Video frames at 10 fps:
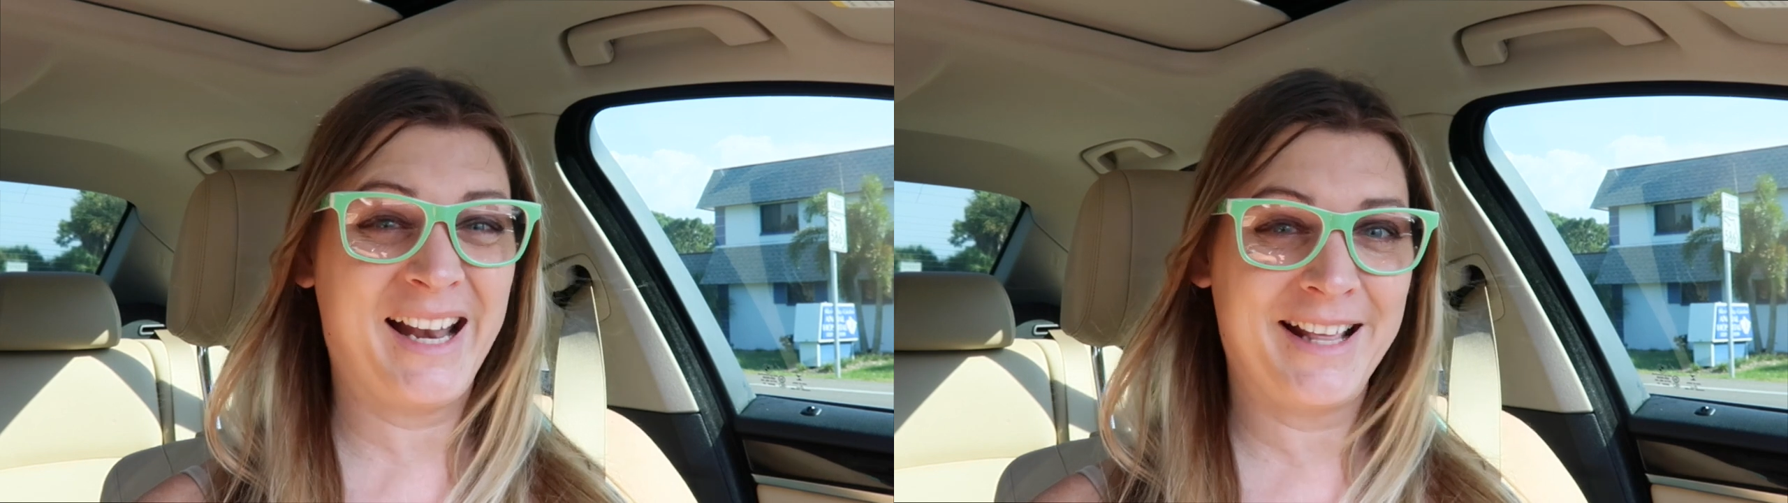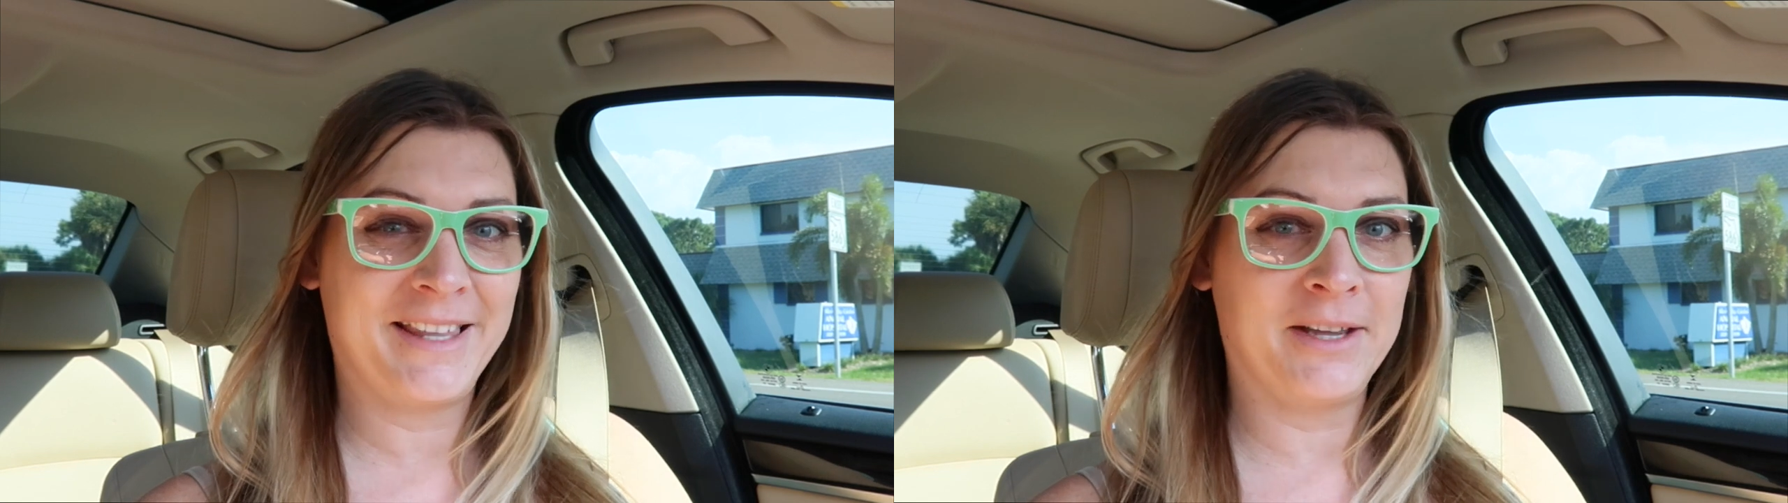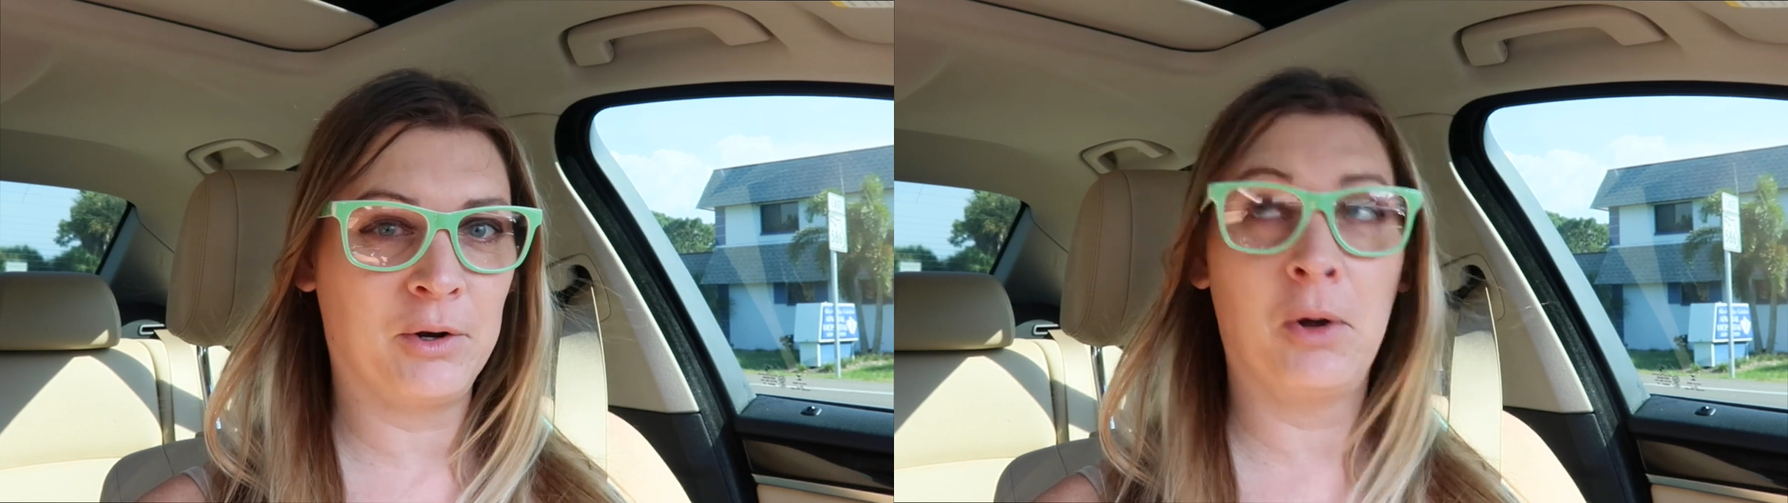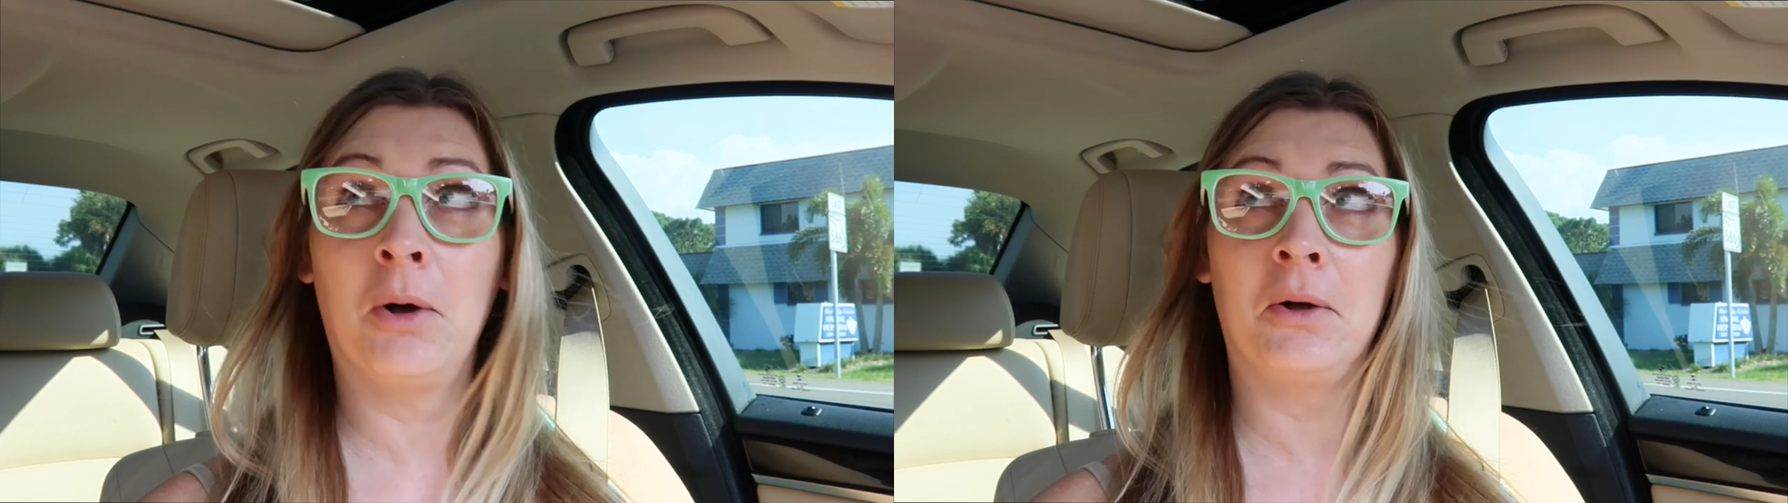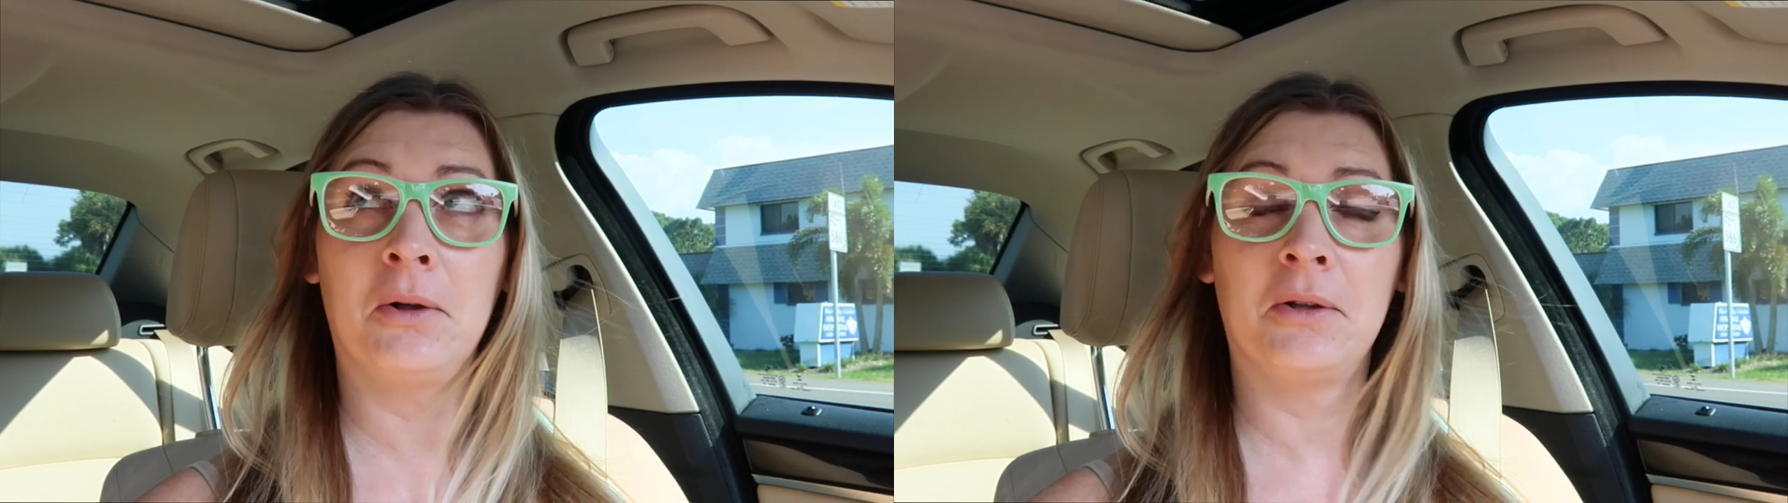anything at
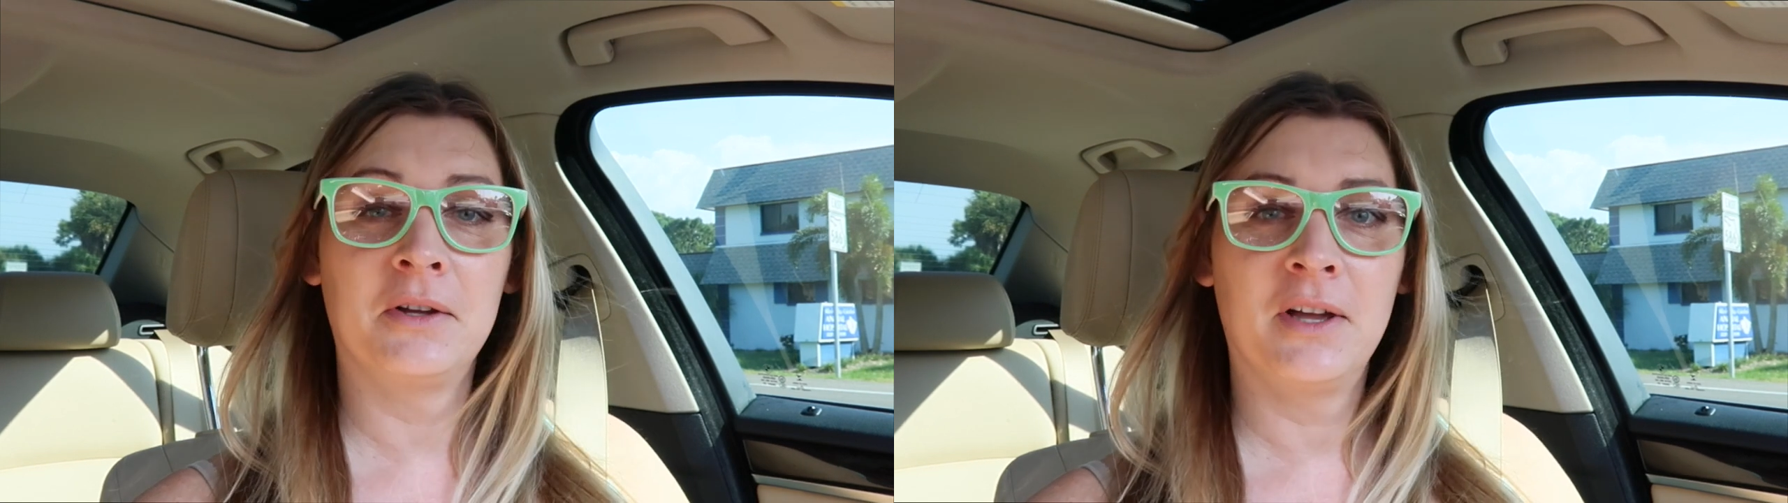all.